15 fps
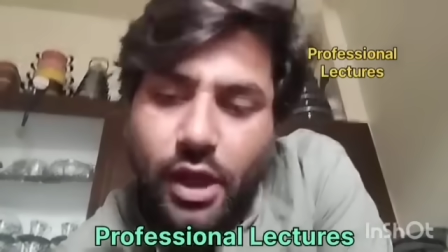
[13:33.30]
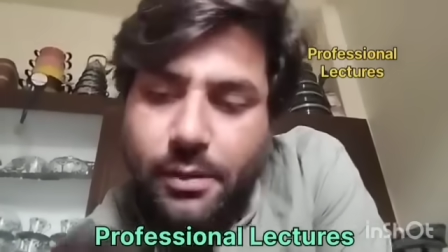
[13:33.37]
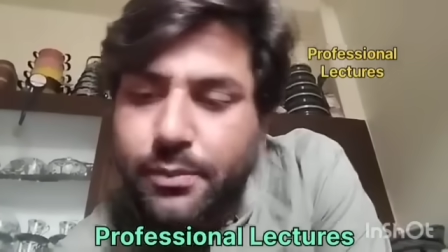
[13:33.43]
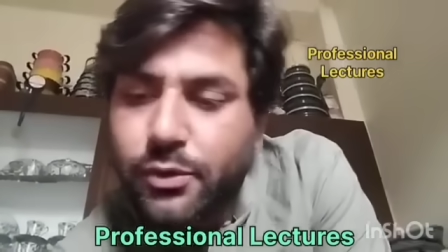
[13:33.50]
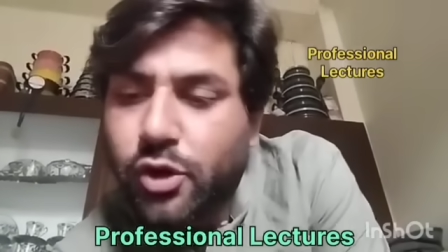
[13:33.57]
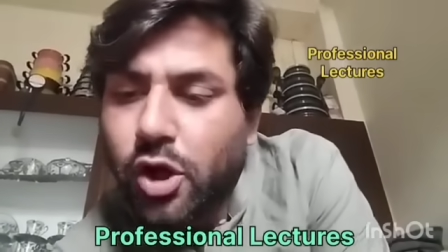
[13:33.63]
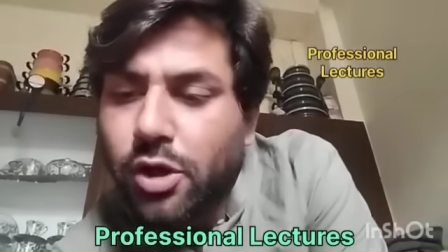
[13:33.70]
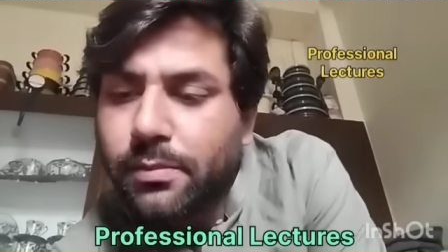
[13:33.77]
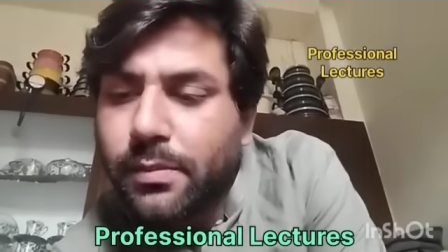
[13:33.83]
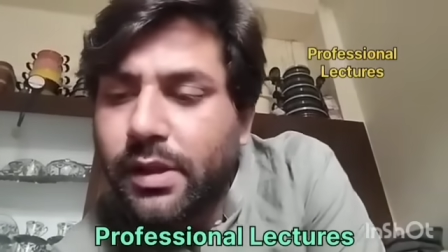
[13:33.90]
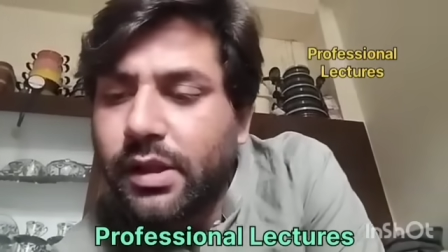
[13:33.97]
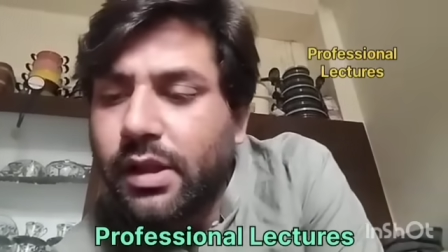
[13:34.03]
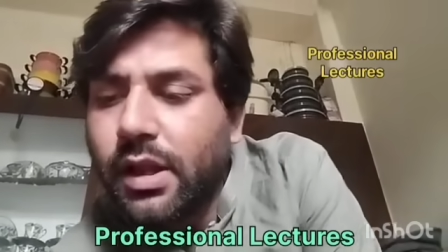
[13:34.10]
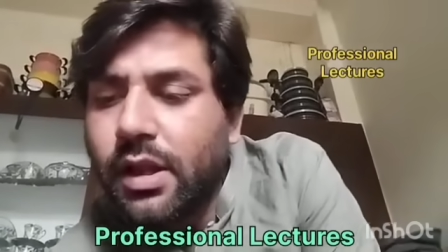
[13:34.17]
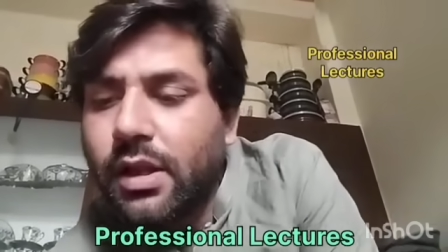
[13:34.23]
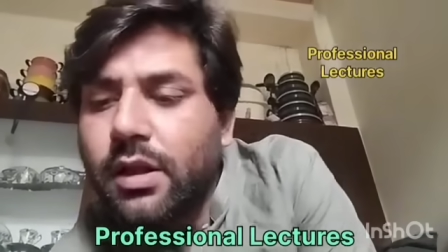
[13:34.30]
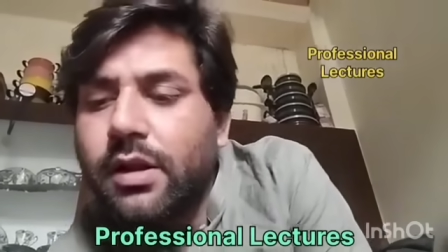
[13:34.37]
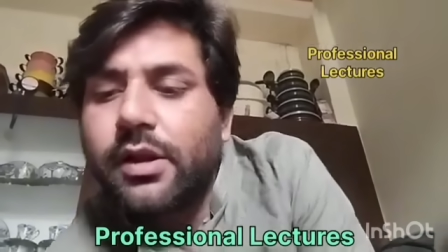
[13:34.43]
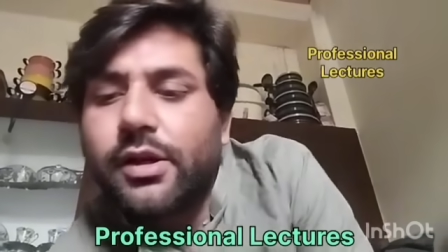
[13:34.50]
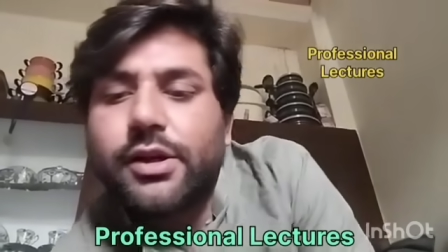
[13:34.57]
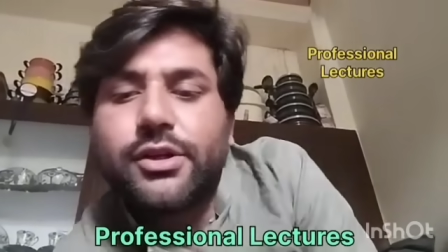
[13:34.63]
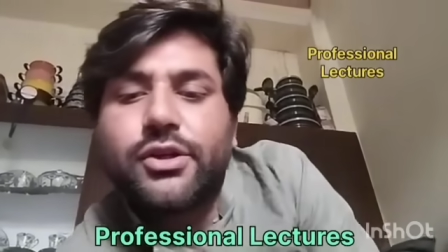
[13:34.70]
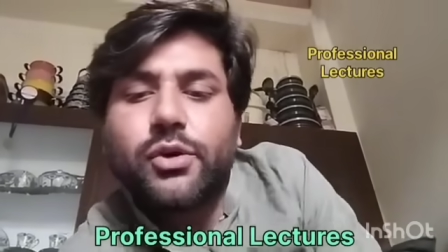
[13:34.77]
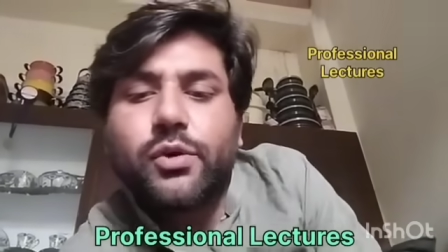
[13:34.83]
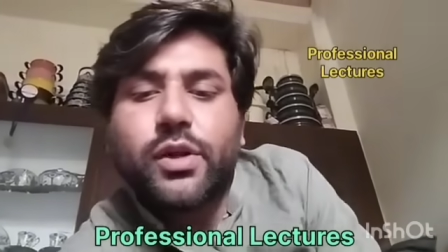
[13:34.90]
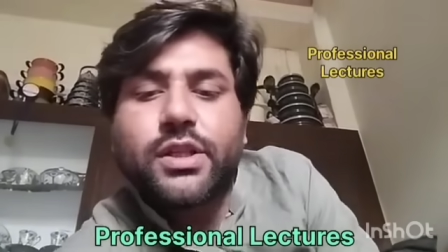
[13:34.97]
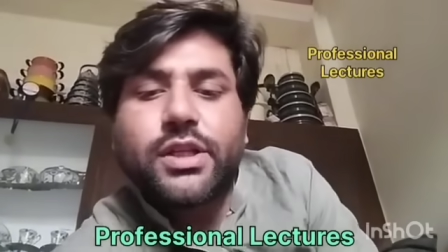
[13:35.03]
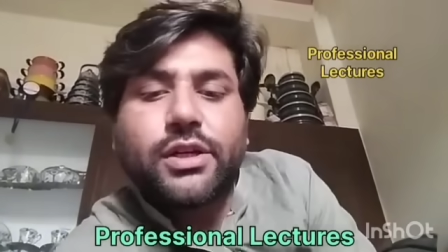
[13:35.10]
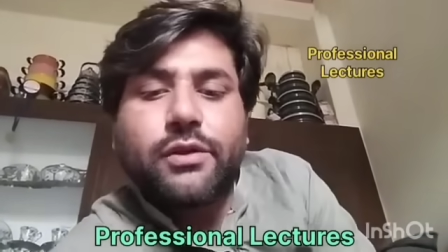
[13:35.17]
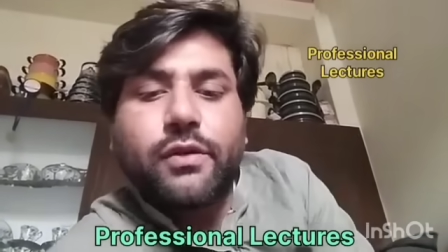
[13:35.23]
abnormal
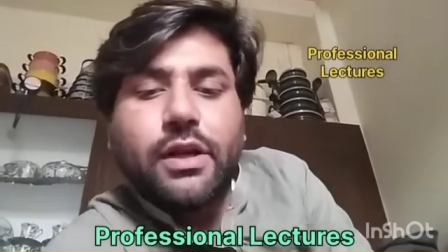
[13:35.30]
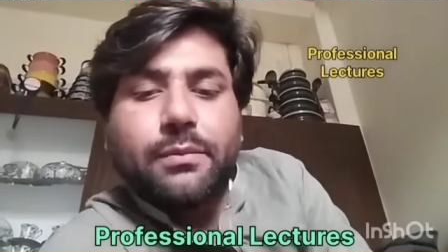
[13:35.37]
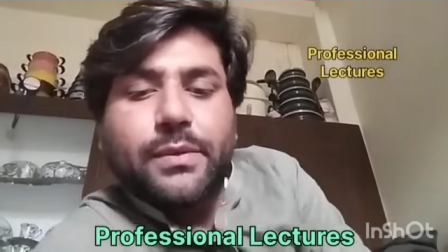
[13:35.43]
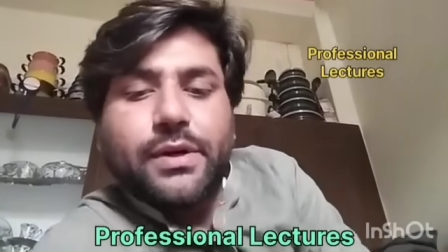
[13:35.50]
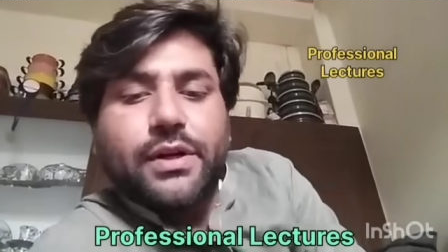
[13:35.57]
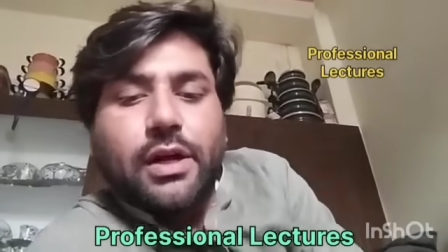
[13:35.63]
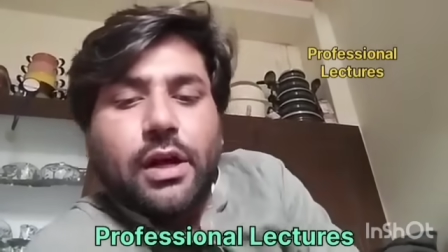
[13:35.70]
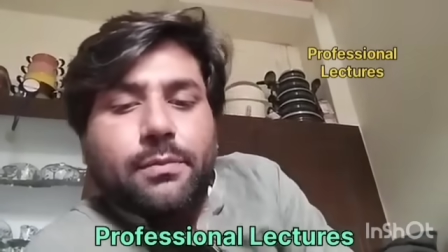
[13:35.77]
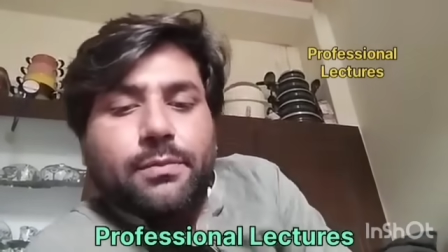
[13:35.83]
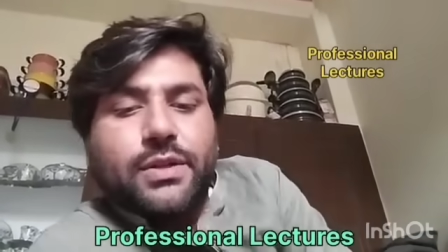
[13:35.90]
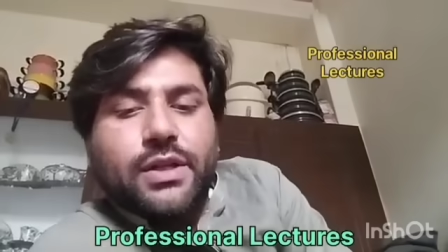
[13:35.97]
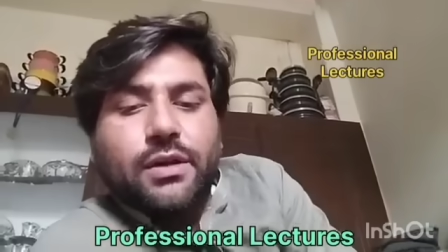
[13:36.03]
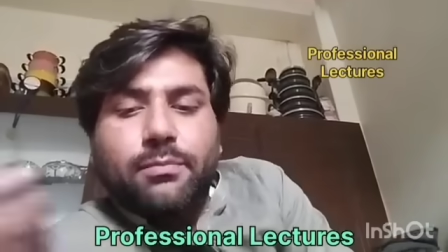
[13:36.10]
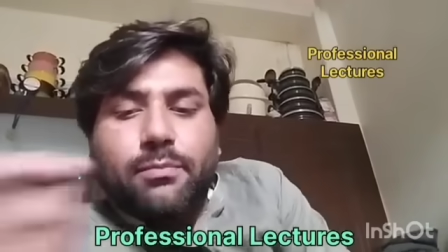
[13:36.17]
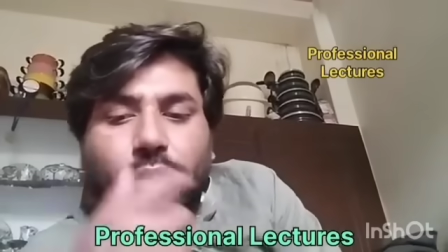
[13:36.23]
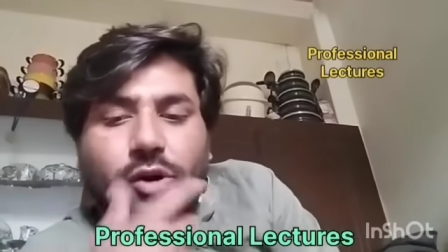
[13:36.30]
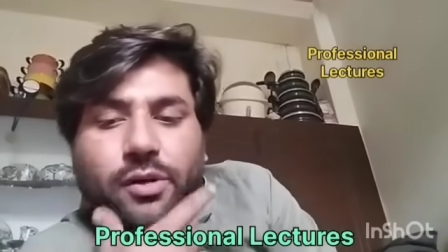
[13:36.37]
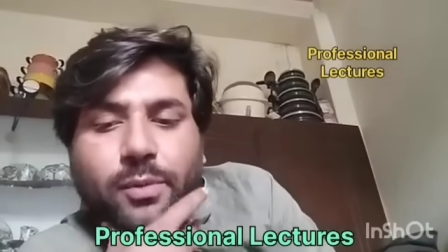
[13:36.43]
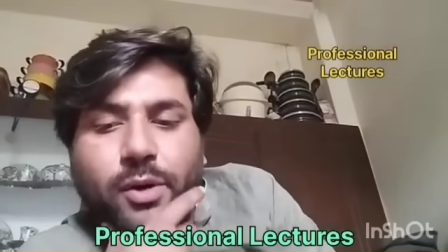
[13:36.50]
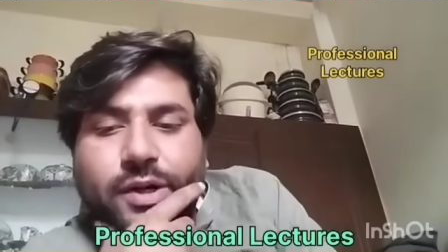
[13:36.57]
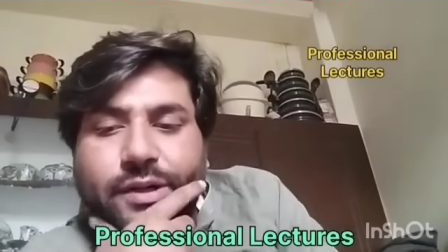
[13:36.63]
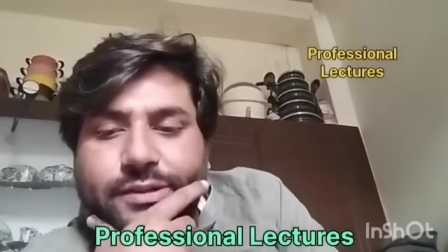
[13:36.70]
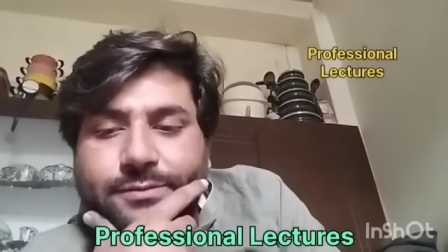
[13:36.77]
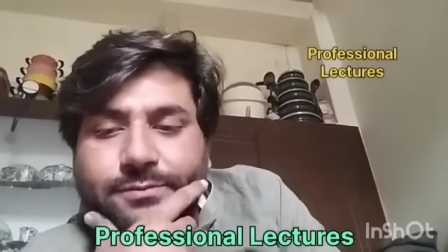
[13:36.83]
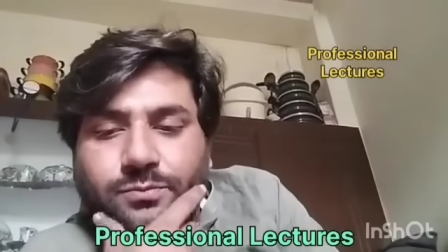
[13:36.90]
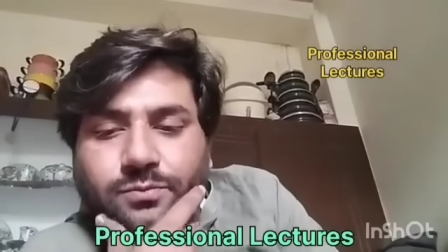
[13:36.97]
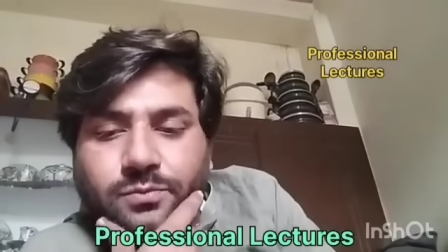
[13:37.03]
during the development of the body part,